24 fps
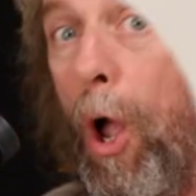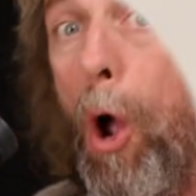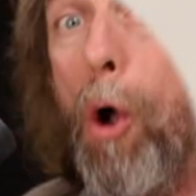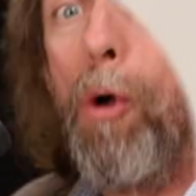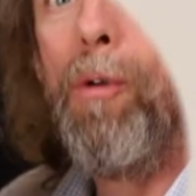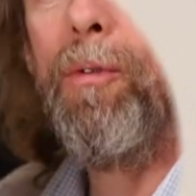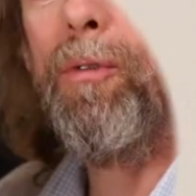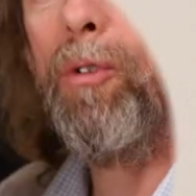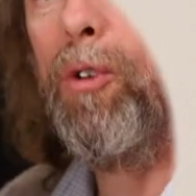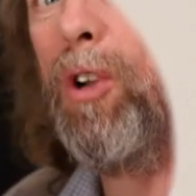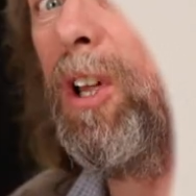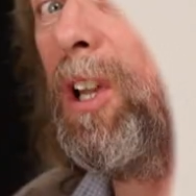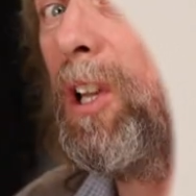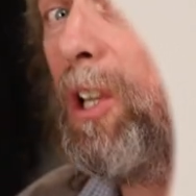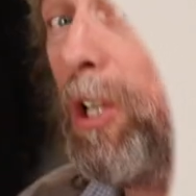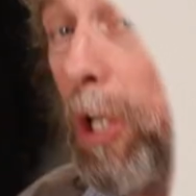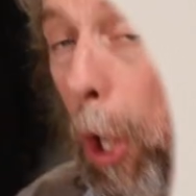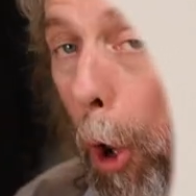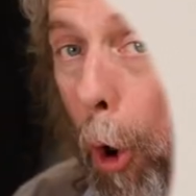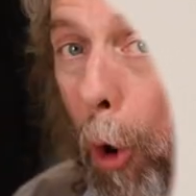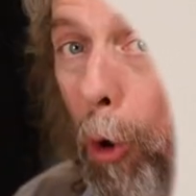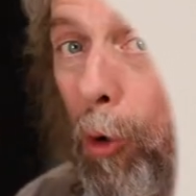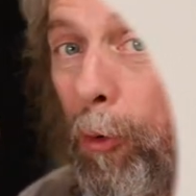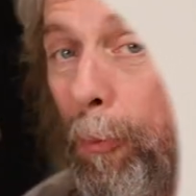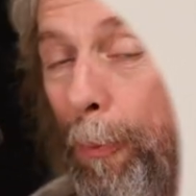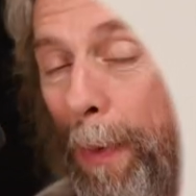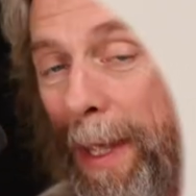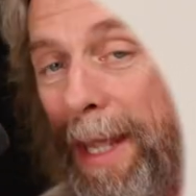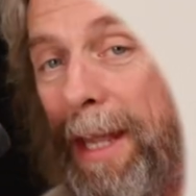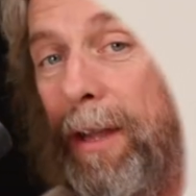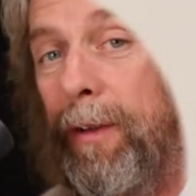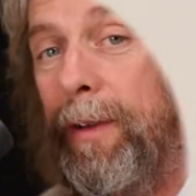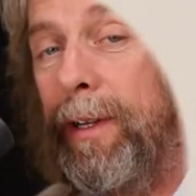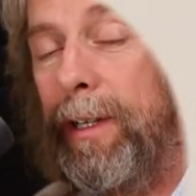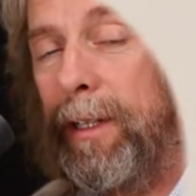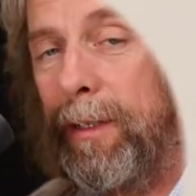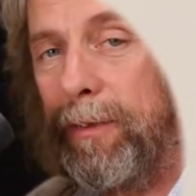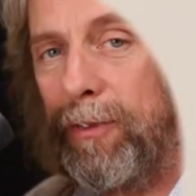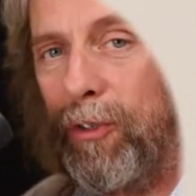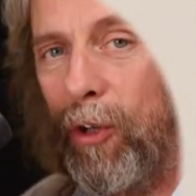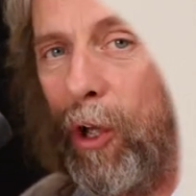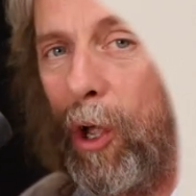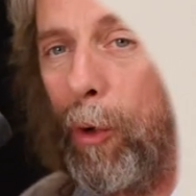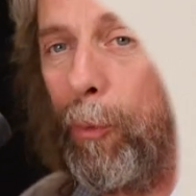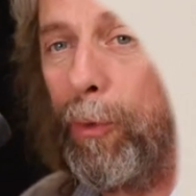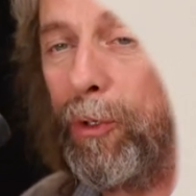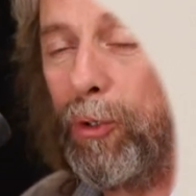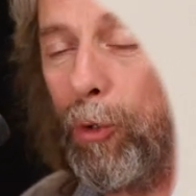over a long period of
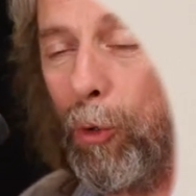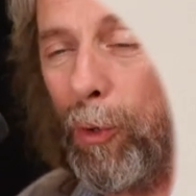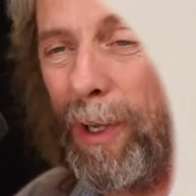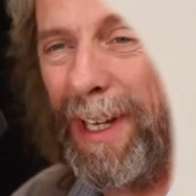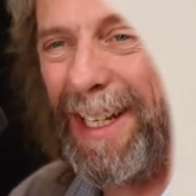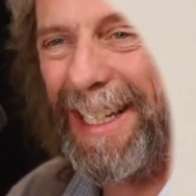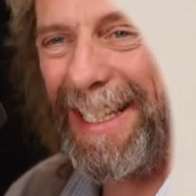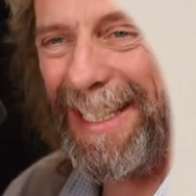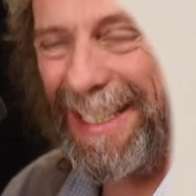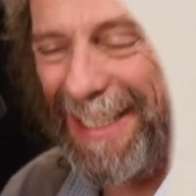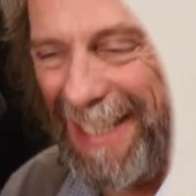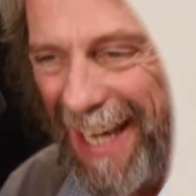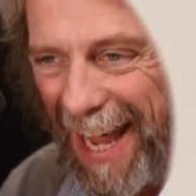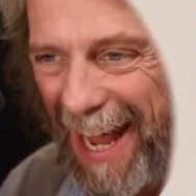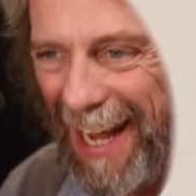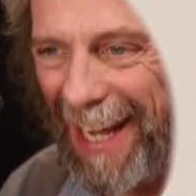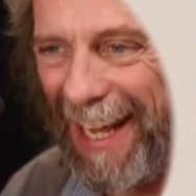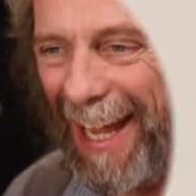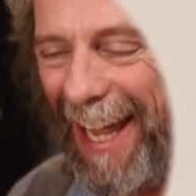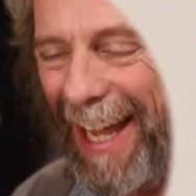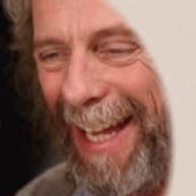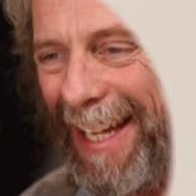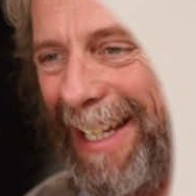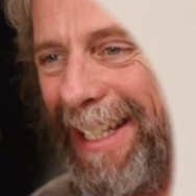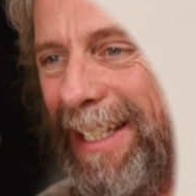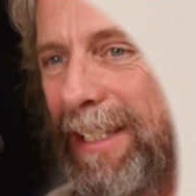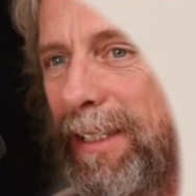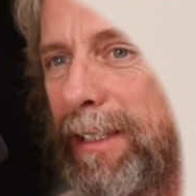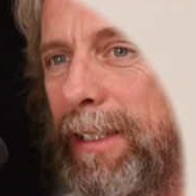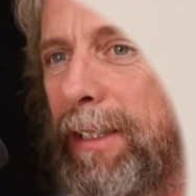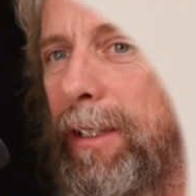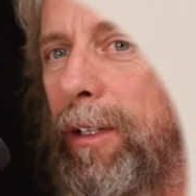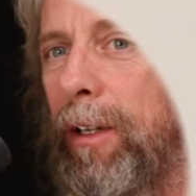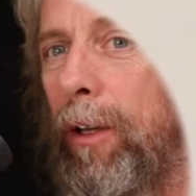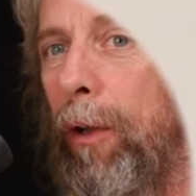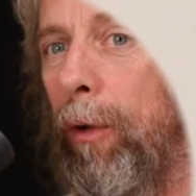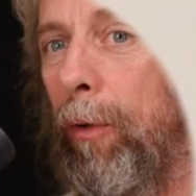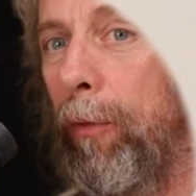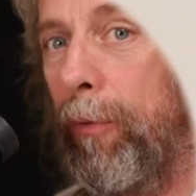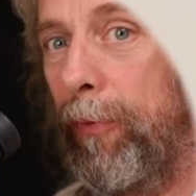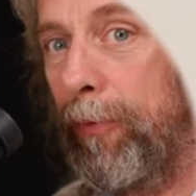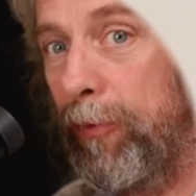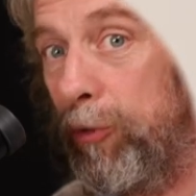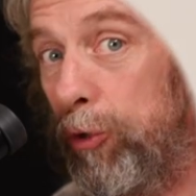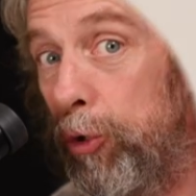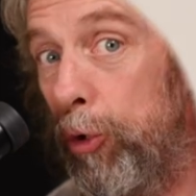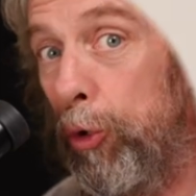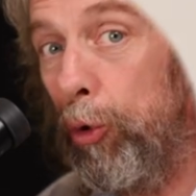time, we're talking decades
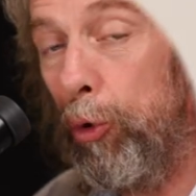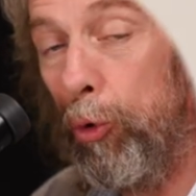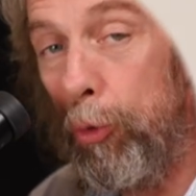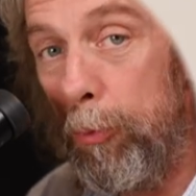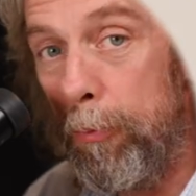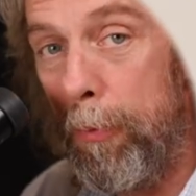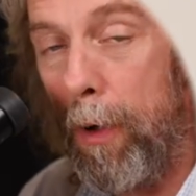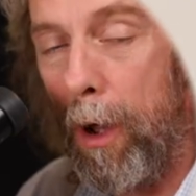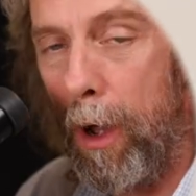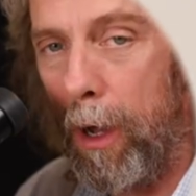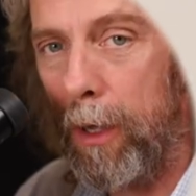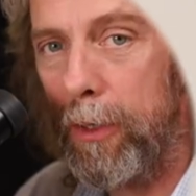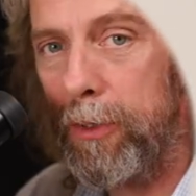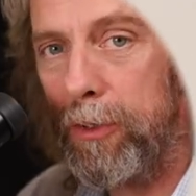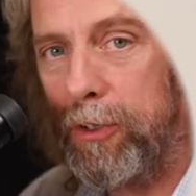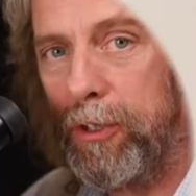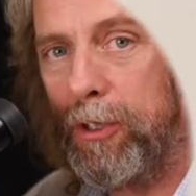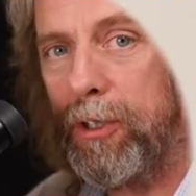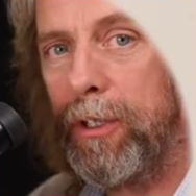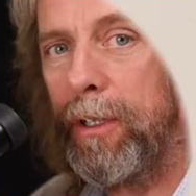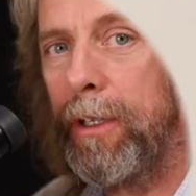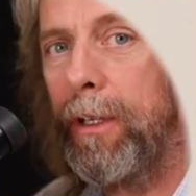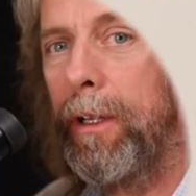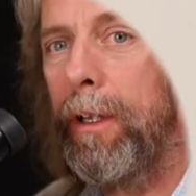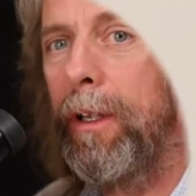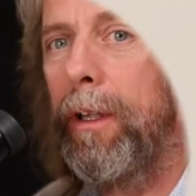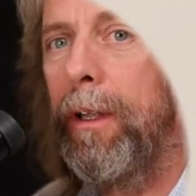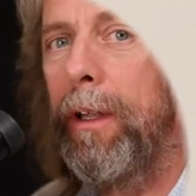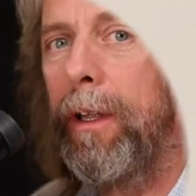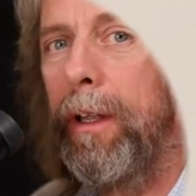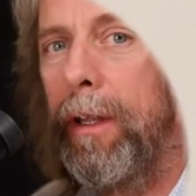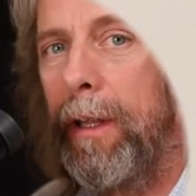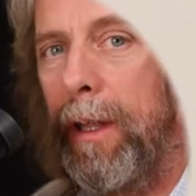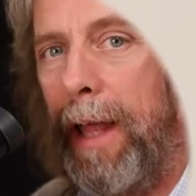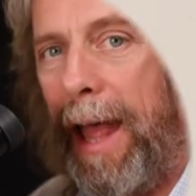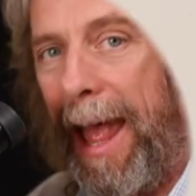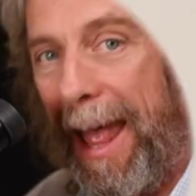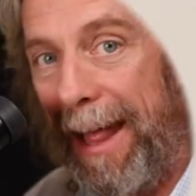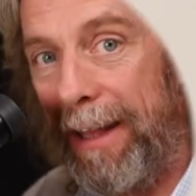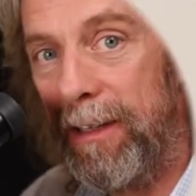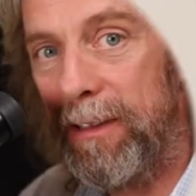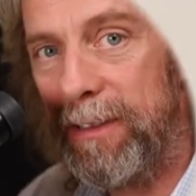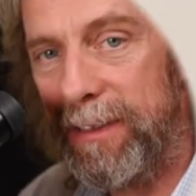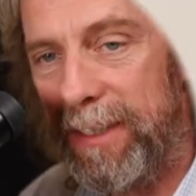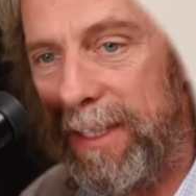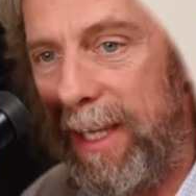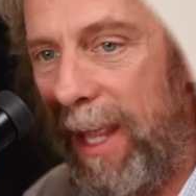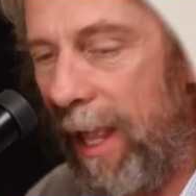of too much
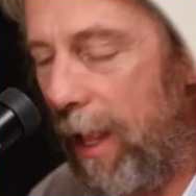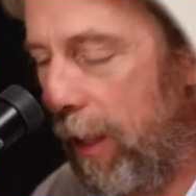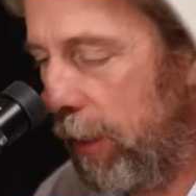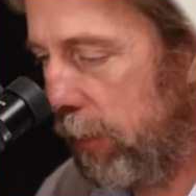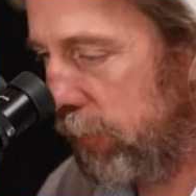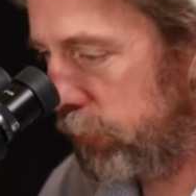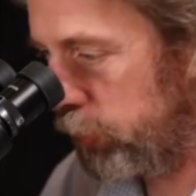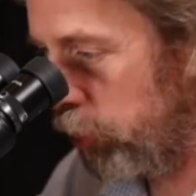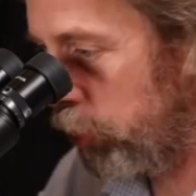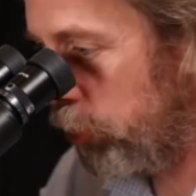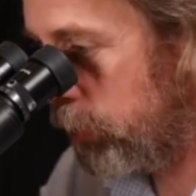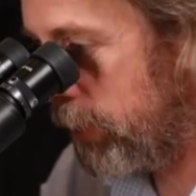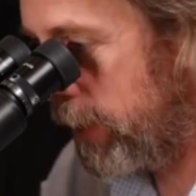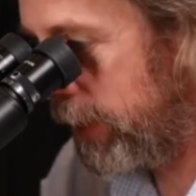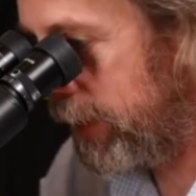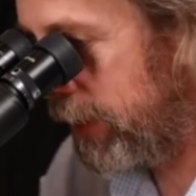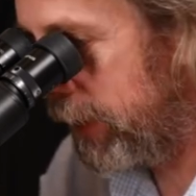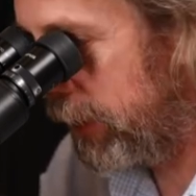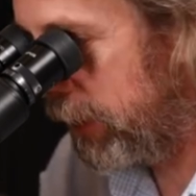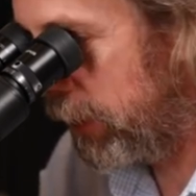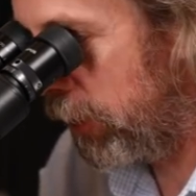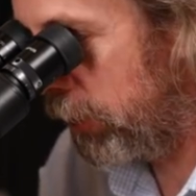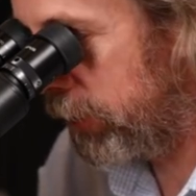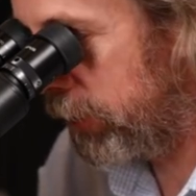LDL, too many